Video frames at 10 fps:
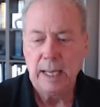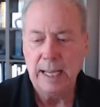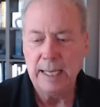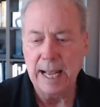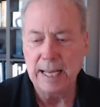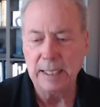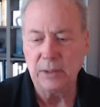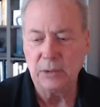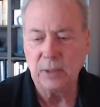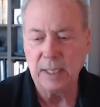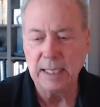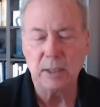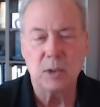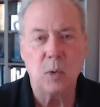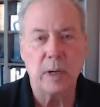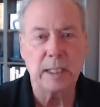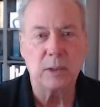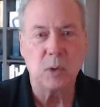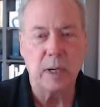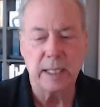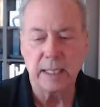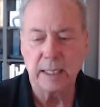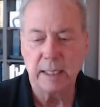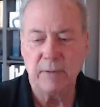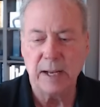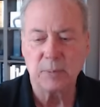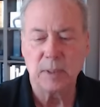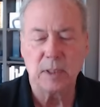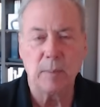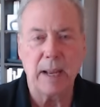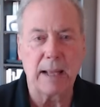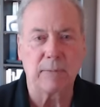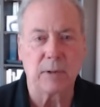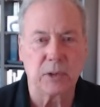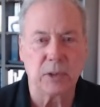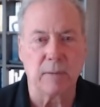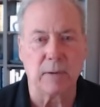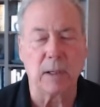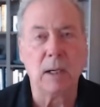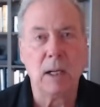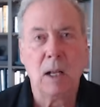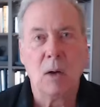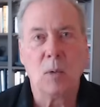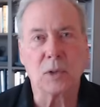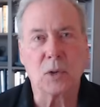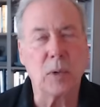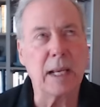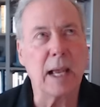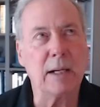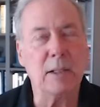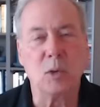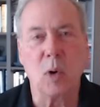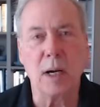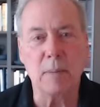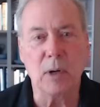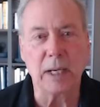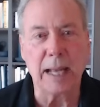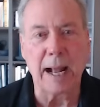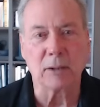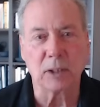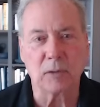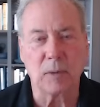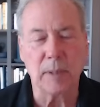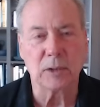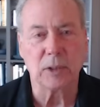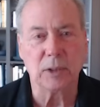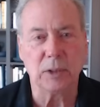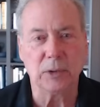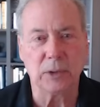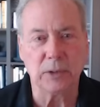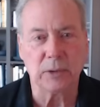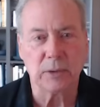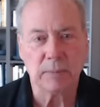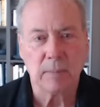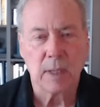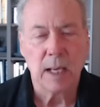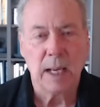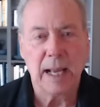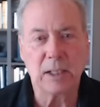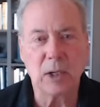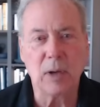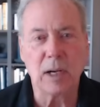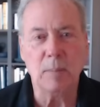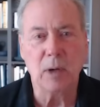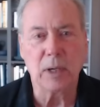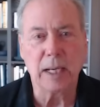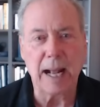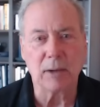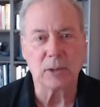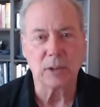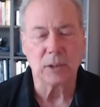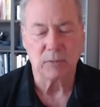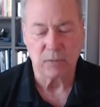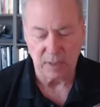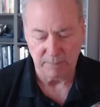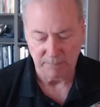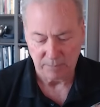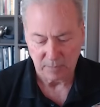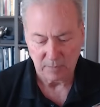And that is, in twenty twenty, investment demand for silver was three hundred twenty million ounces from institutions and two hundred million ounces from